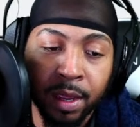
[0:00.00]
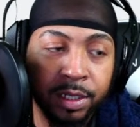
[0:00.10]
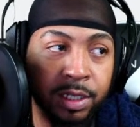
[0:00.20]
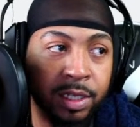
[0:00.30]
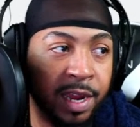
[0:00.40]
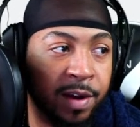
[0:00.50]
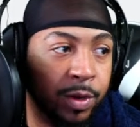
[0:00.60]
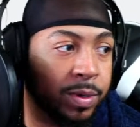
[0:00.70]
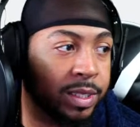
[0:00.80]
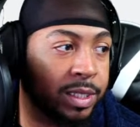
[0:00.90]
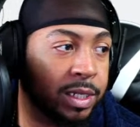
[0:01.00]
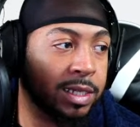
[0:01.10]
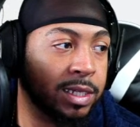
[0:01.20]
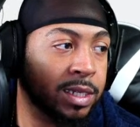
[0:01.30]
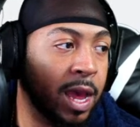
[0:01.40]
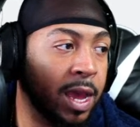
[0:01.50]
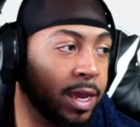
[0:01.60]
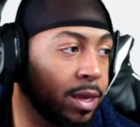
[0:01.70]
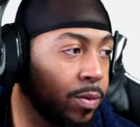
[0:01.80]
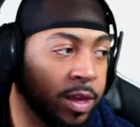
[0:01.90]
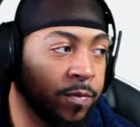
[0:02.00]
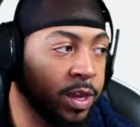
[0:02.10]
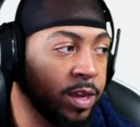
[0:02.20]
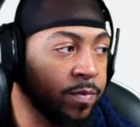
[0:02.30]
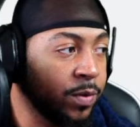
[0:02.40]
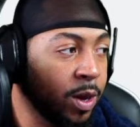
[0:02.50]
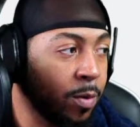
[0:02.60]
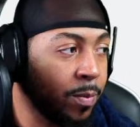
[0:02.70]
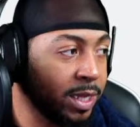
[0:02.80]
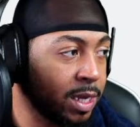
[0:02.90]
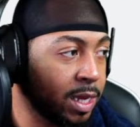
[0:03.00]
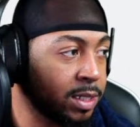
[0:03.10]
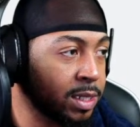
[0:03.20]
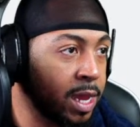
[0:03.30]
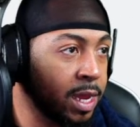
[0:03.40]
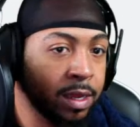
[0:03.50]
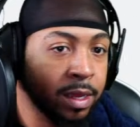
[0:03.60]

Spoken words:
Just like if we went to that site, even if we go back to that site,